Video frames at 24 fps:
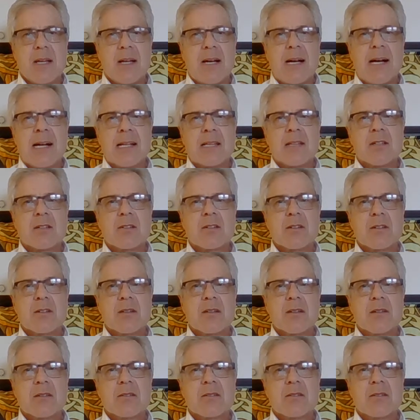I look
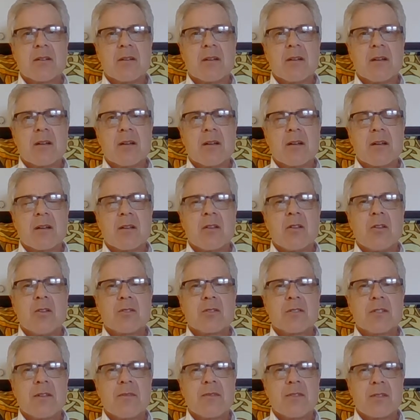
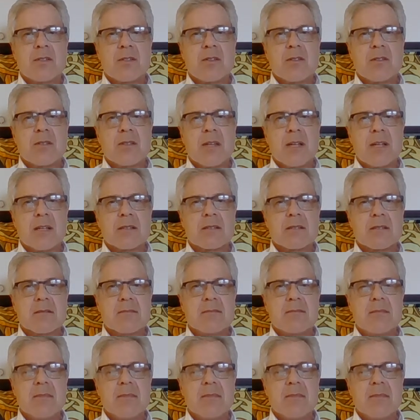closely for two things: